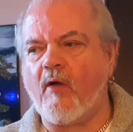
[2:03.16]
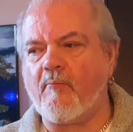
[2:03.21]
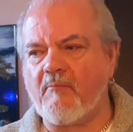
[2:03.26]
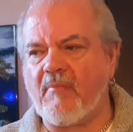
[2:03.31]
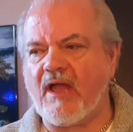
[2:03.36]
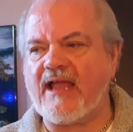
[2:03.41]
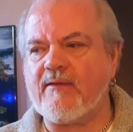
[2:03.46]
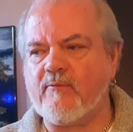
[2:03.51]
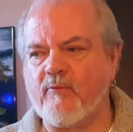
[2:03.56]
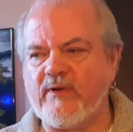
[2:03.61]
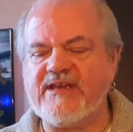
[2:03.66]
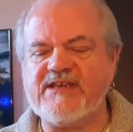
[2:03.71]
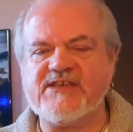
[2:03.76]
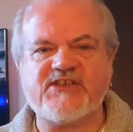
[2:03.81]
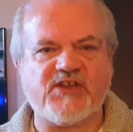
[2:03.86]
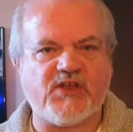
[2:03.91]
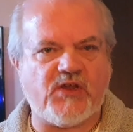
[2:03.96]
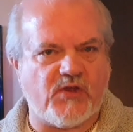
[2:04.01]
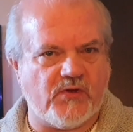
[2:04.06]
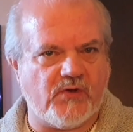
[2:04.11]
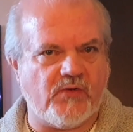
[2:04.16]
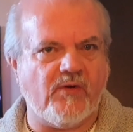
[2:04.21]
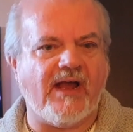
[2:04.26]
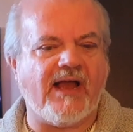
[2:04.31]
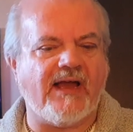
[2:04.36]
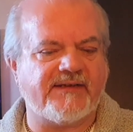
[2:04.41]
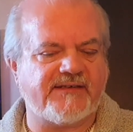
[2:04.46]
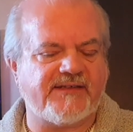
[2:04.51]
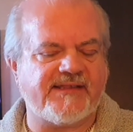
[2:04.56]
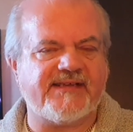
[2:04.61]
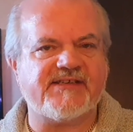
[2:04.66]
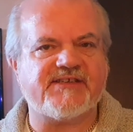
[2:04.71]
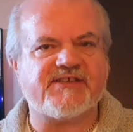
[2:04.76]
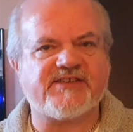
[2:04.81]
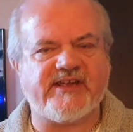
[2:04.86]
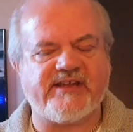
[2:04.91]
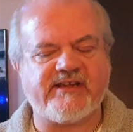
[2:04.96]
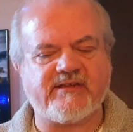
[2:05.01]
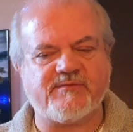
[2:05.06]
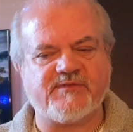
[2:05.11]
might we do under these
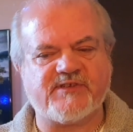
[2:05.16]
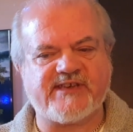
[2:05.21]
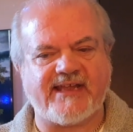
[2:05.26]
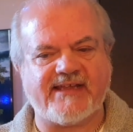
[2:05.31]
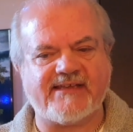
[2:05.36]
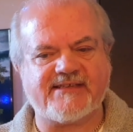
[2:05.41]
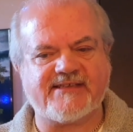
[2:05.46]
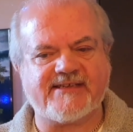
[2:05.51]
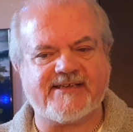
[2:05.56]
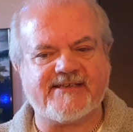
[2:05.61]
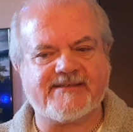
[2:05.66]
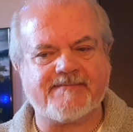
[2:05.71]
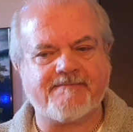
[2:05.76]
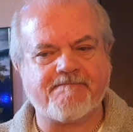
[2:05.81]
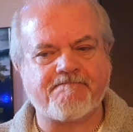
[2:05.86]
circumstances?